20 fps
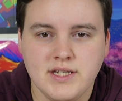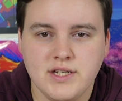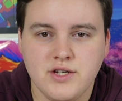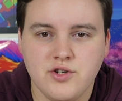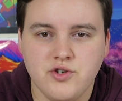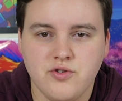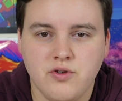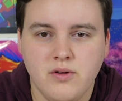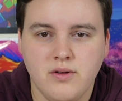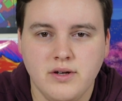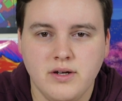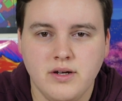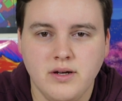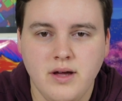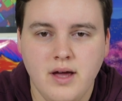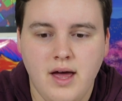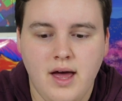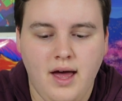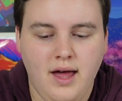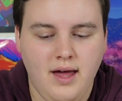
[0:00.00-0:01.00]
controller,
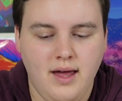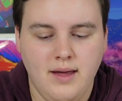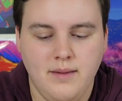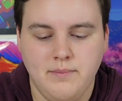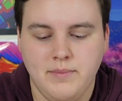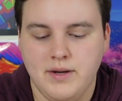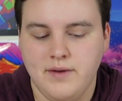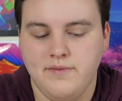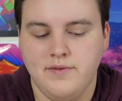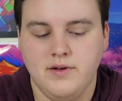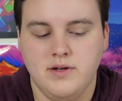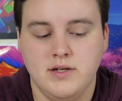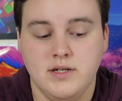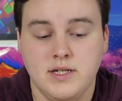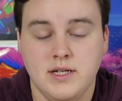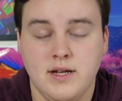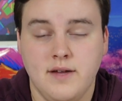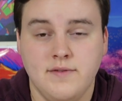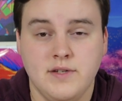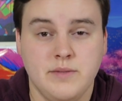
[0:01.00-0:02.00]
but if there's
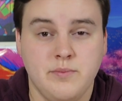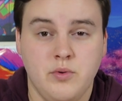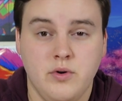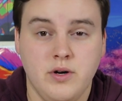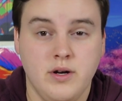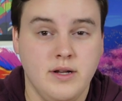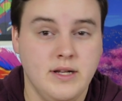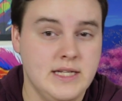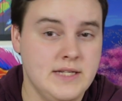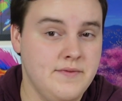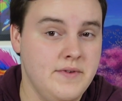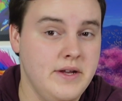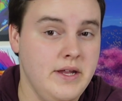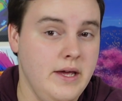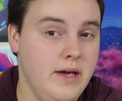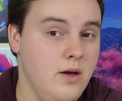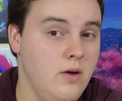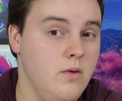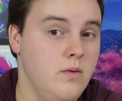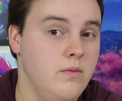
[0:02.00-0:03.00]
enough support on this
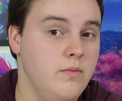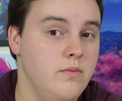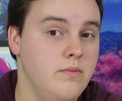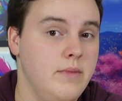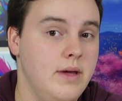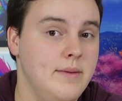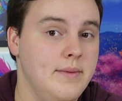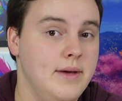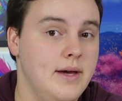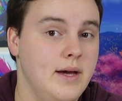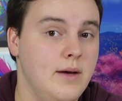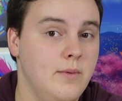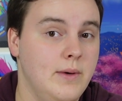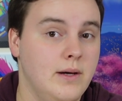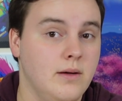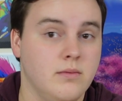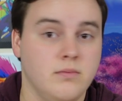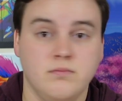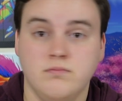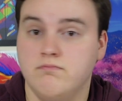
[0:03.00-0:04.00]
video, maybe I
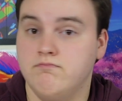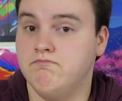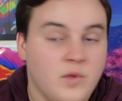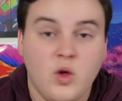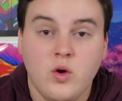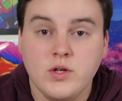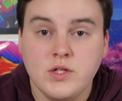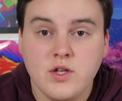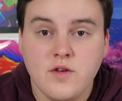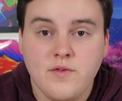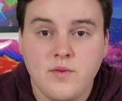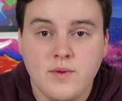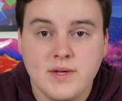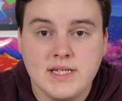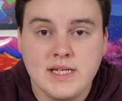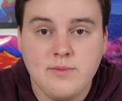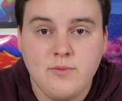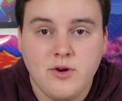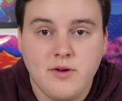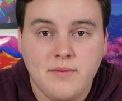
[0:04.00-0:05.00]
will. Also, if you want
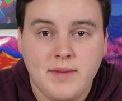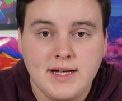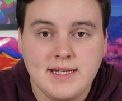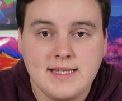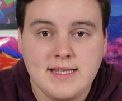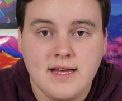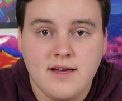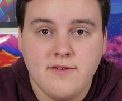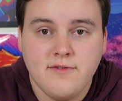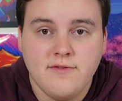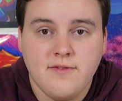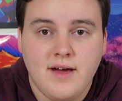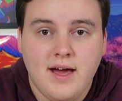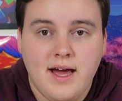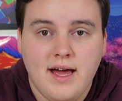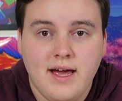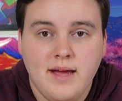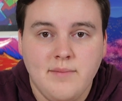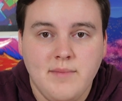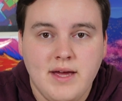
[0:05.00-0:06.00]
to see more of my stuff,
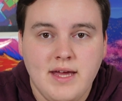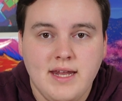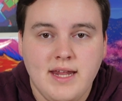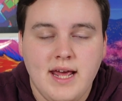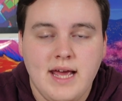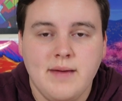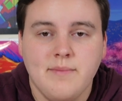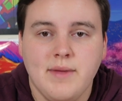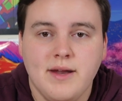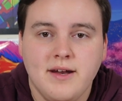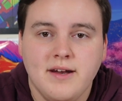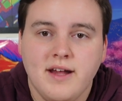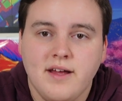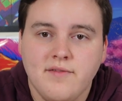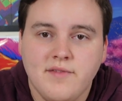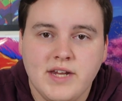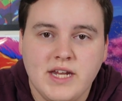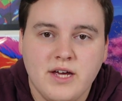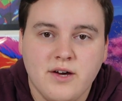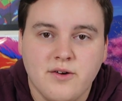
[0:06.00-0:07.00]
I made a Meta Knight
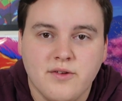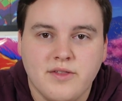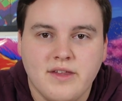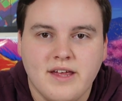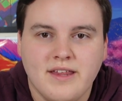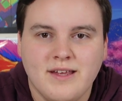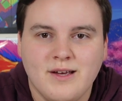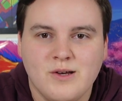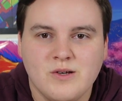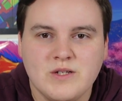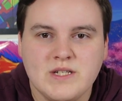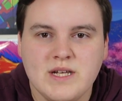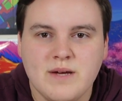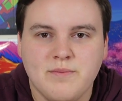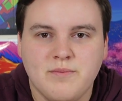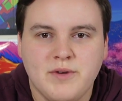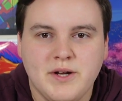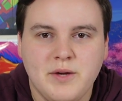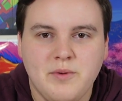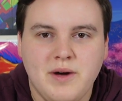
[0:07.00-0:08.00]
video that I think holds
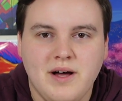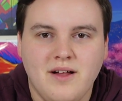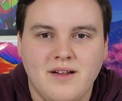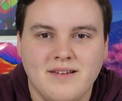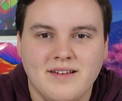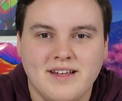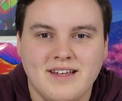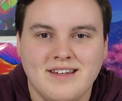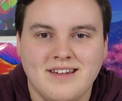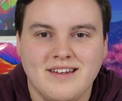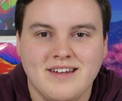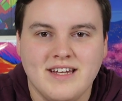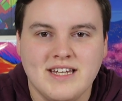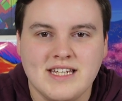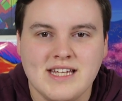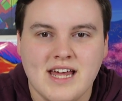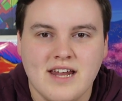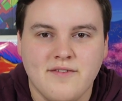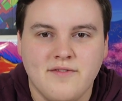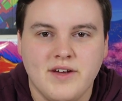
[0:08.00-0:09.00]
up pretty well and is
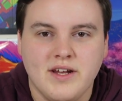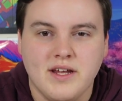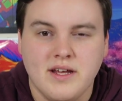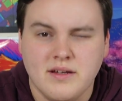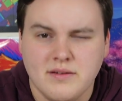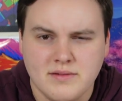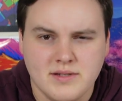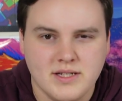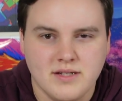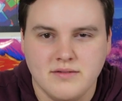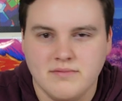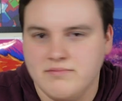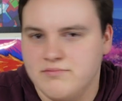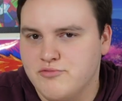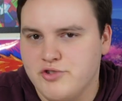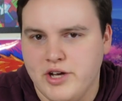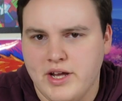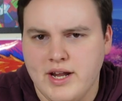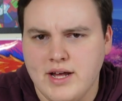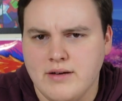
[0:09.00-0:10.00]
kind of funny, so
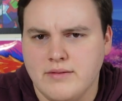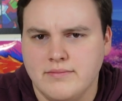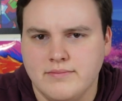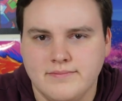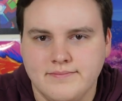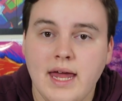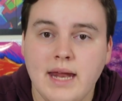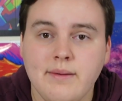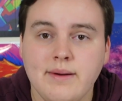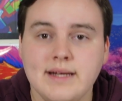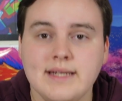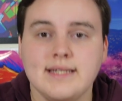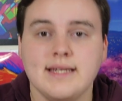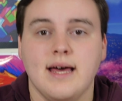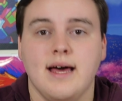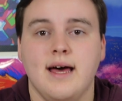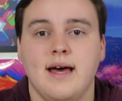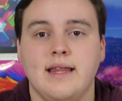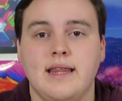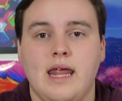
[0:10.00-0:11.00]
check it out. Anyways,
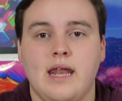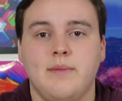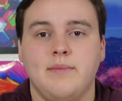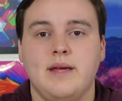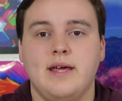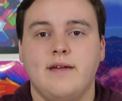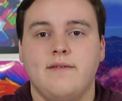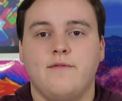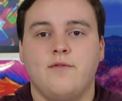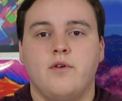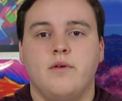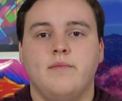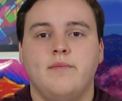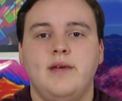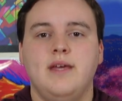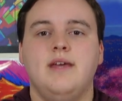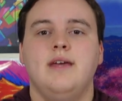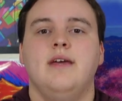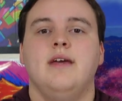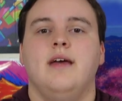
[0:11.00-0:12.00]
that'll be it for
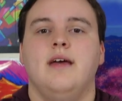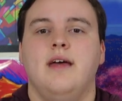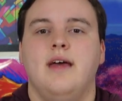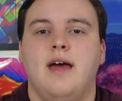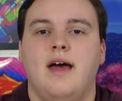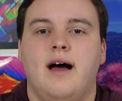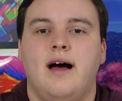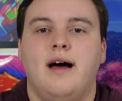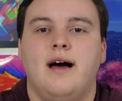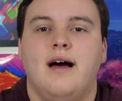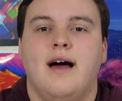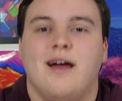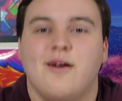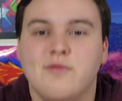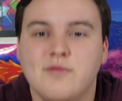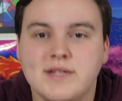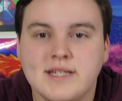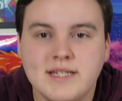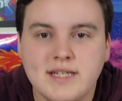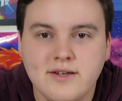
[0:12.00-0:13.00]
me. I
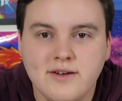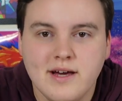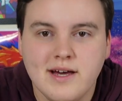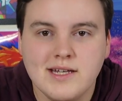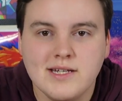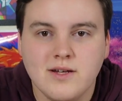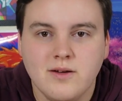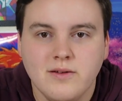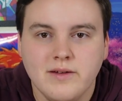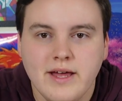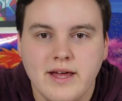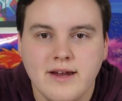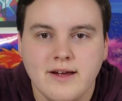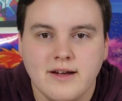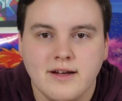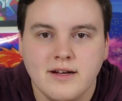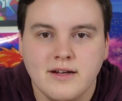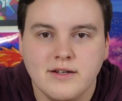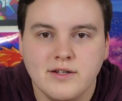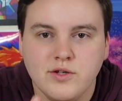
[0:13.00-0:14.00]
will see you guys all
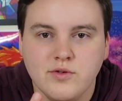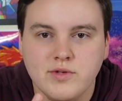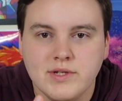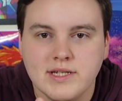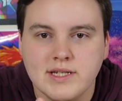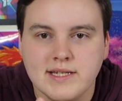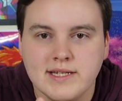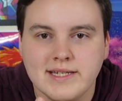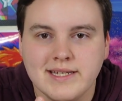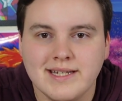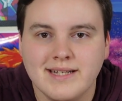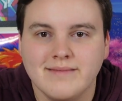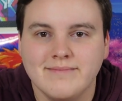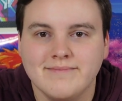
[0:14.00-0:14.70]
later. Deuces.